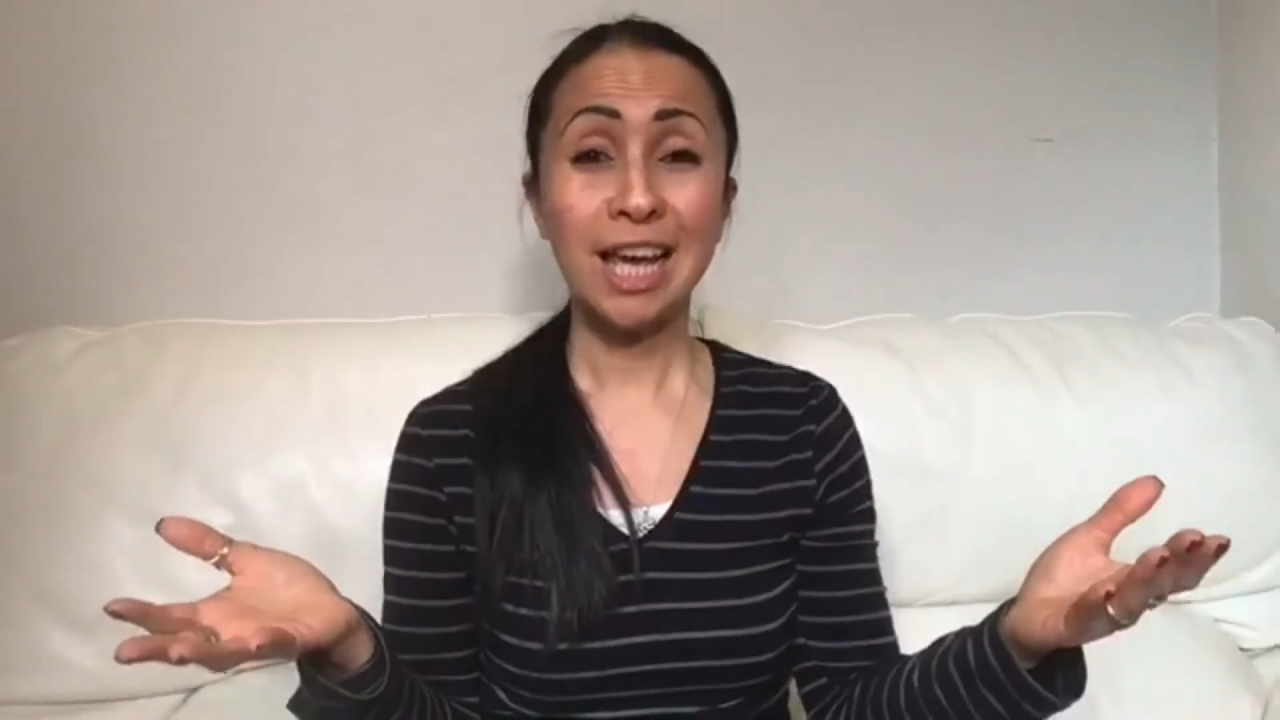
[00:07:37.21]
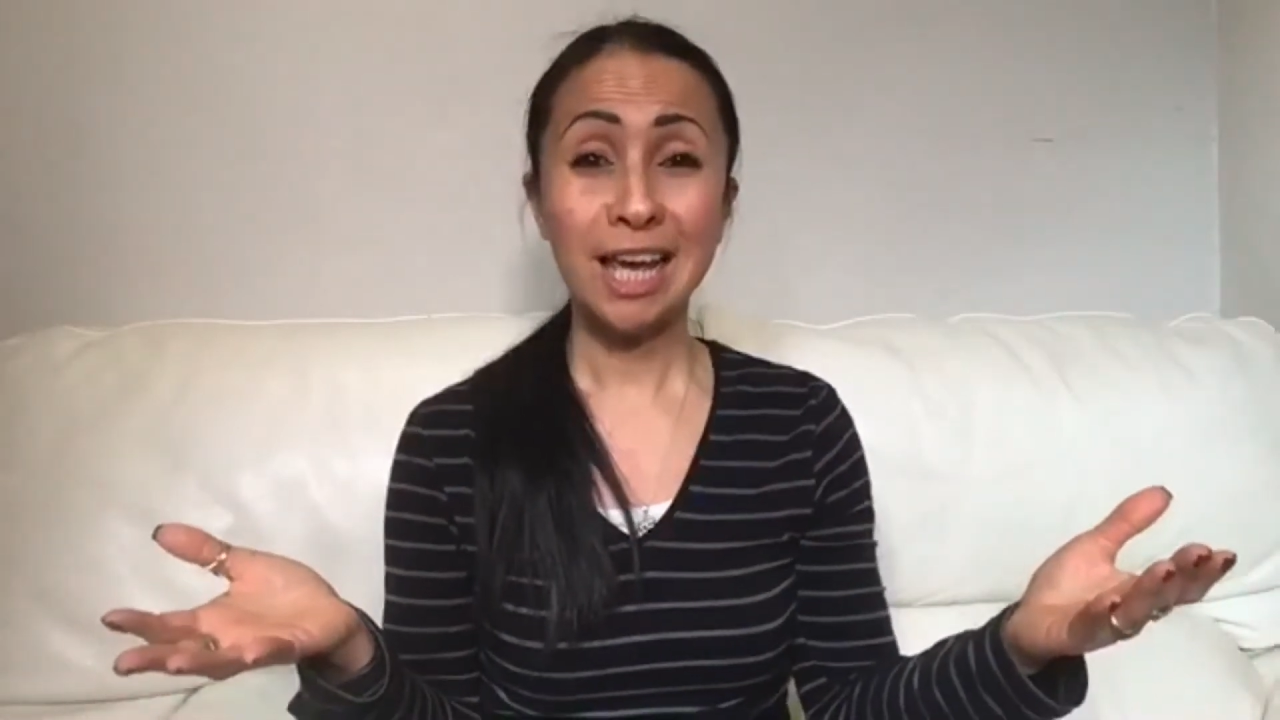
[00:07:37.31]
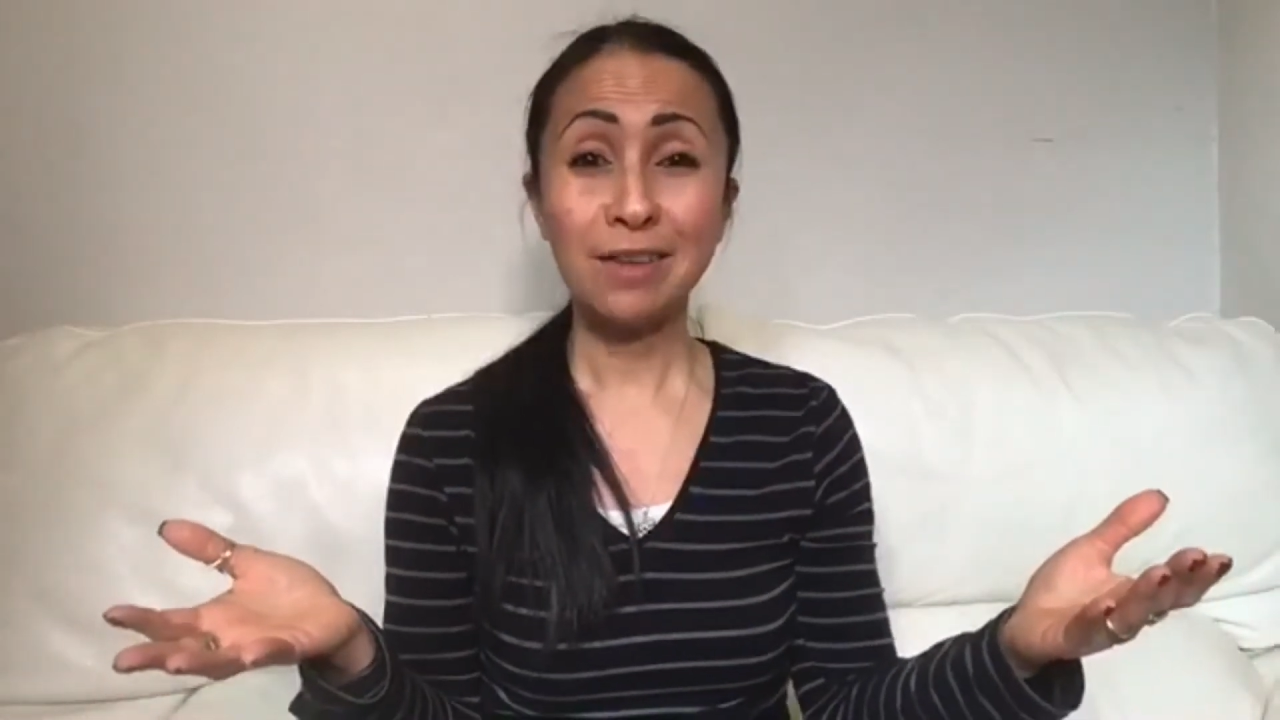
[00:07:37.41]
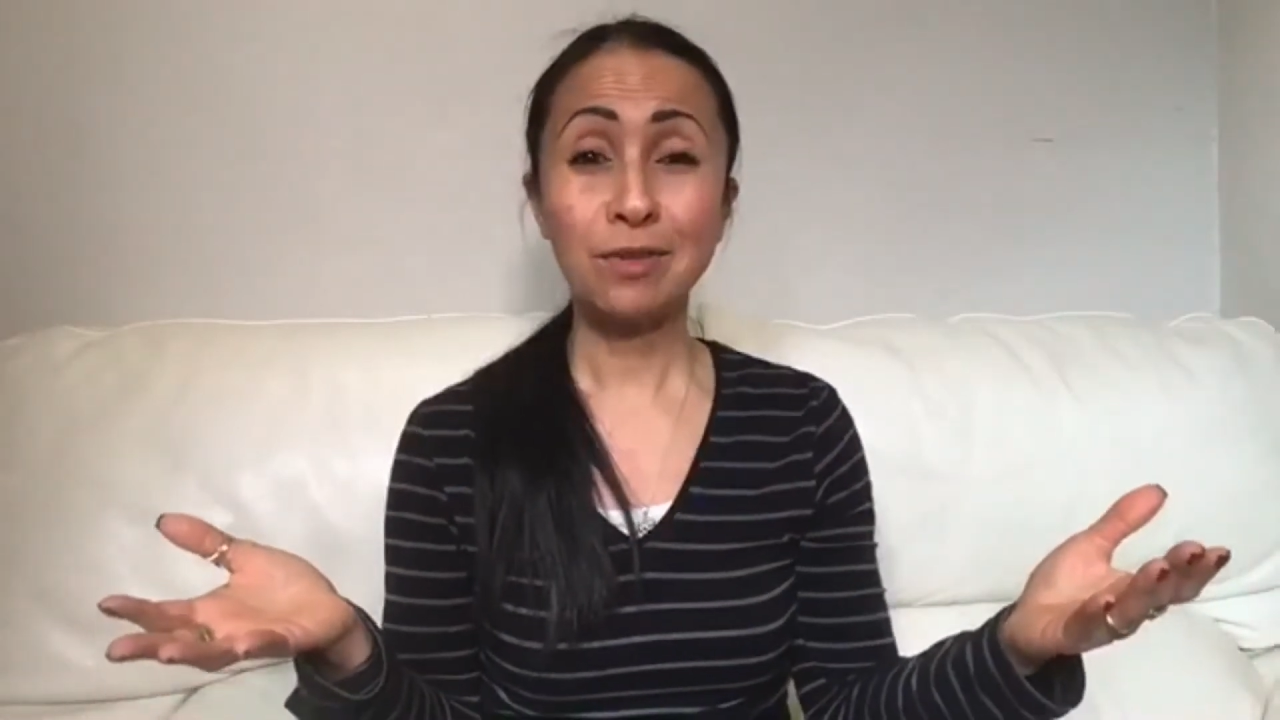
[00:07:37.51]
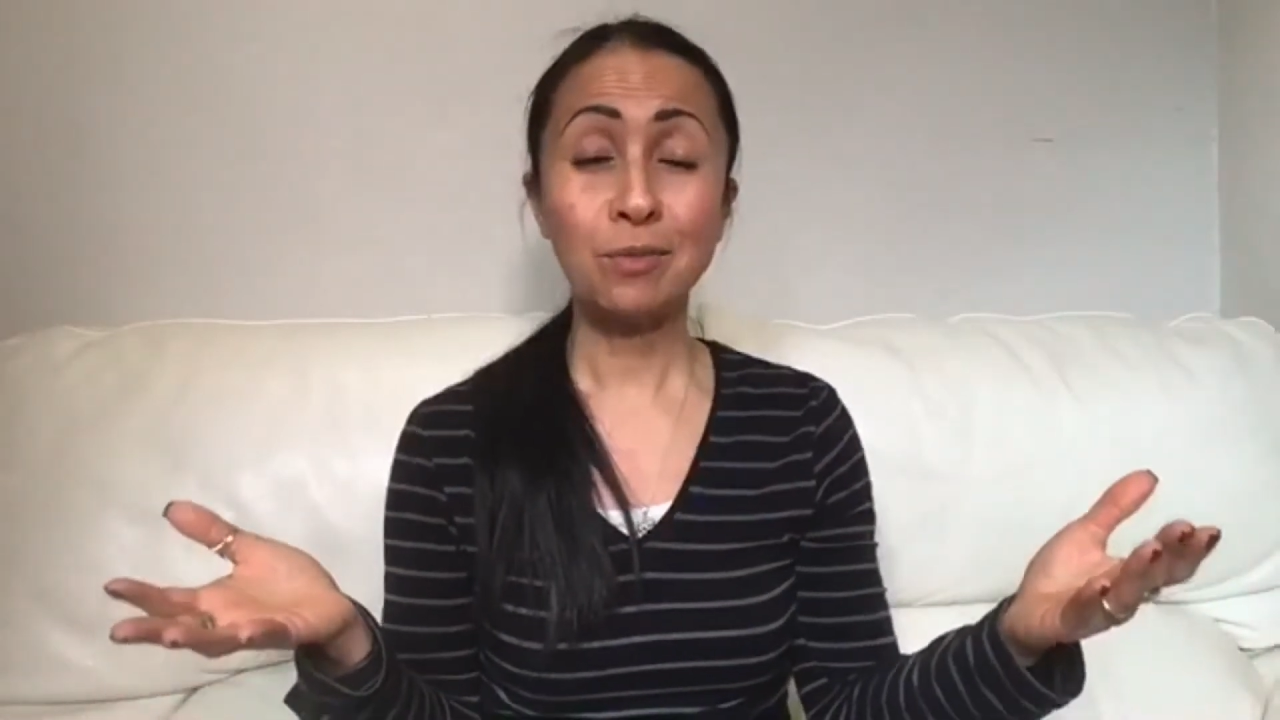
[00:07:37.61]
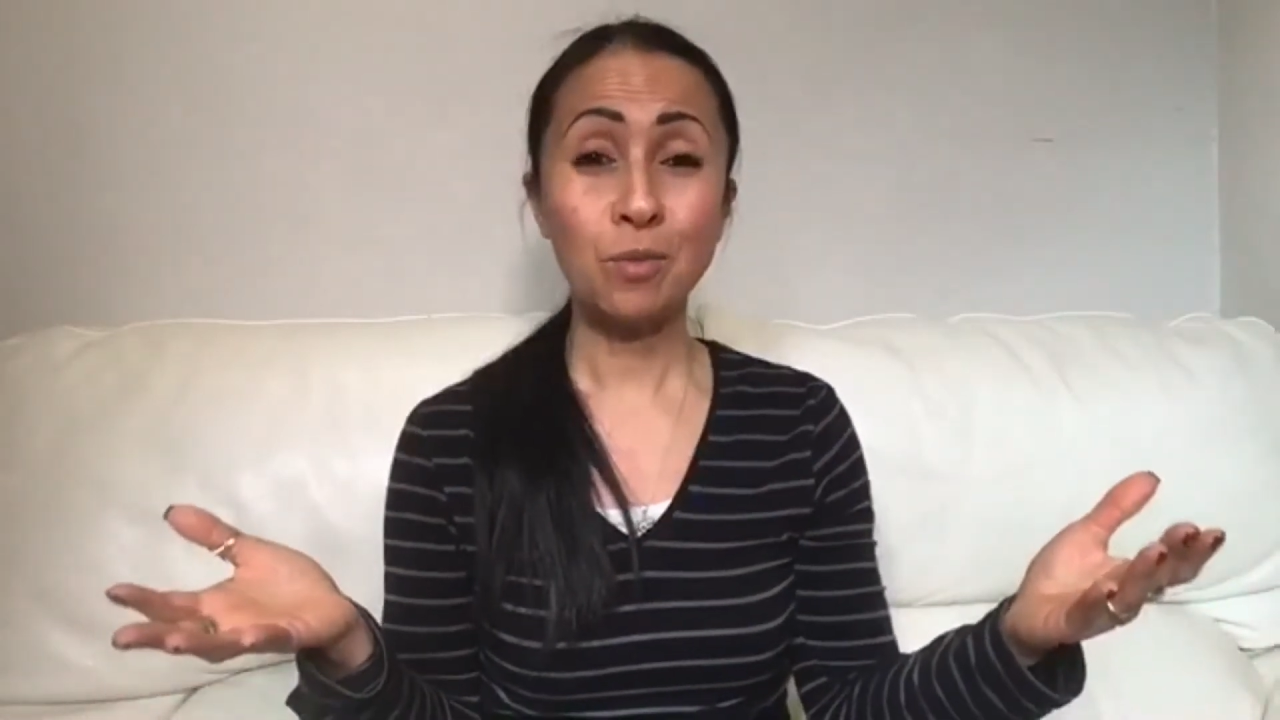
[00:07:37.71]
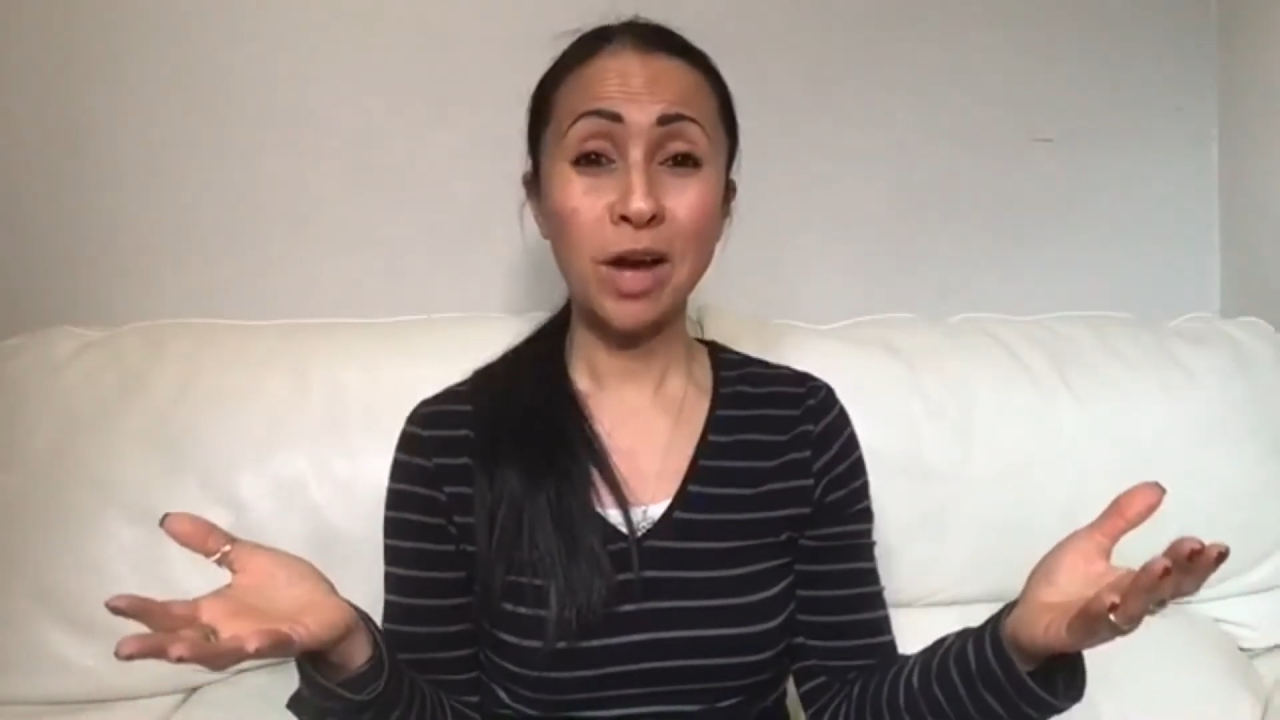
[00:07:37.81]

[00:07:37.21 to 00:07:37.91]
even